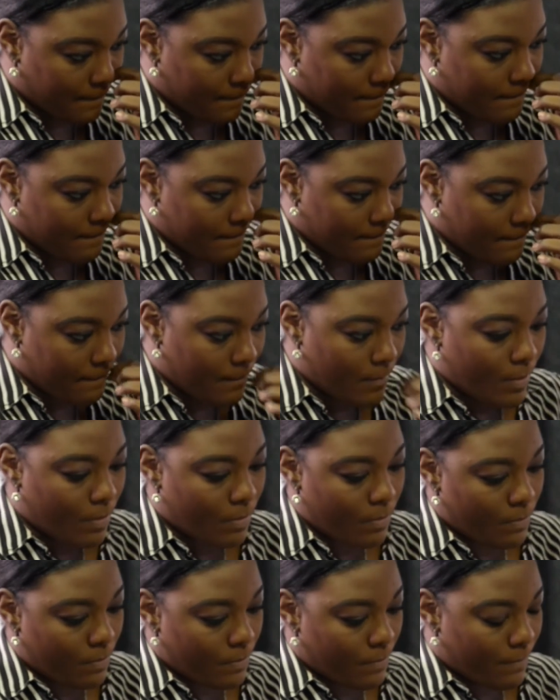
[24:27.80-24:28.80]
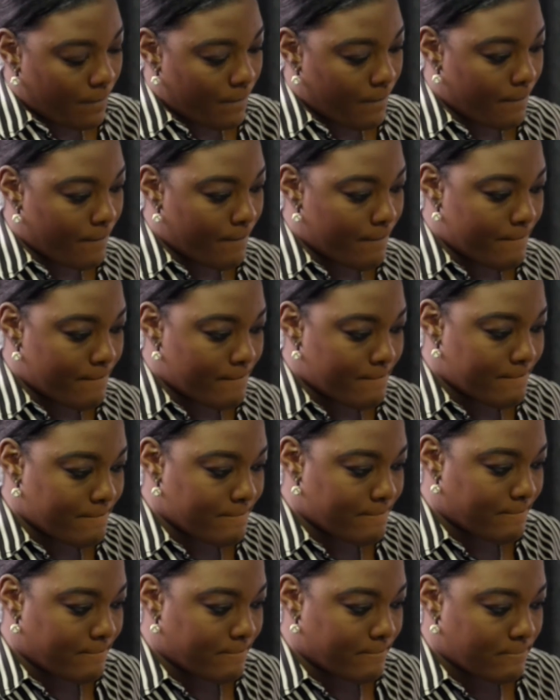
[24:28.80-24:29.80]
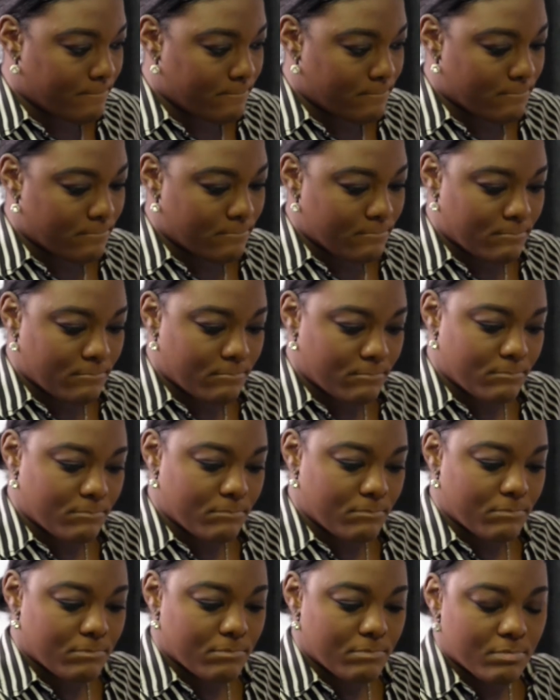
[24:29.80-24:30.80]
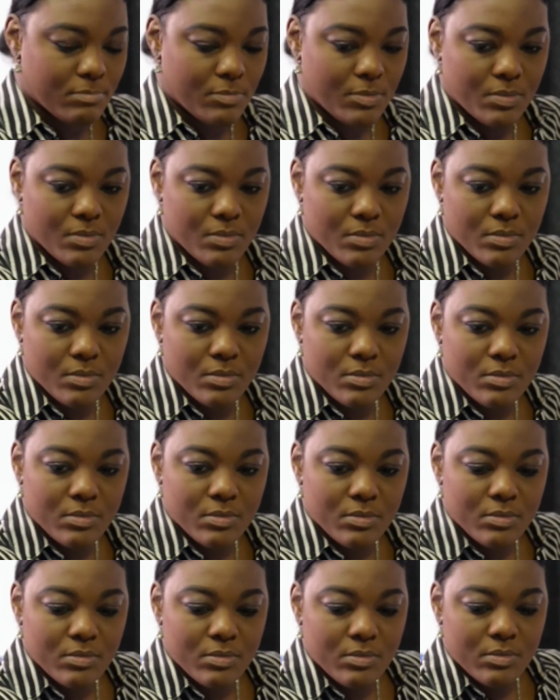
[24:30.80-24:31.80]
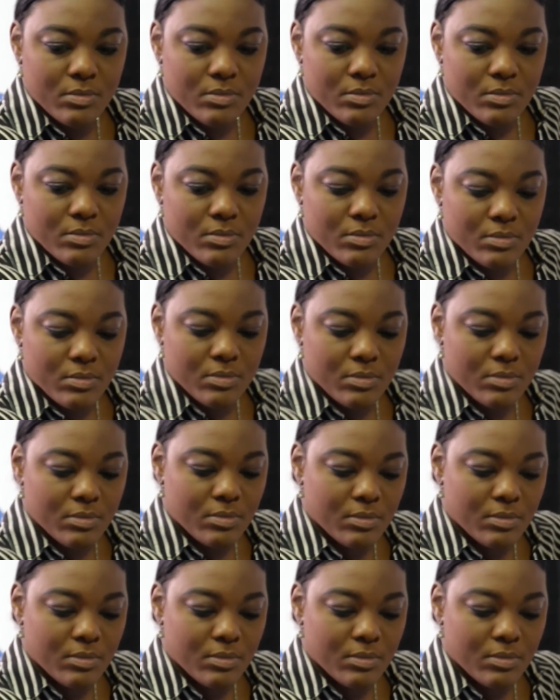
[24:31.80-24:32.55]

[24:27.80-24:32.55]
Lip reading: The person shown says nothing.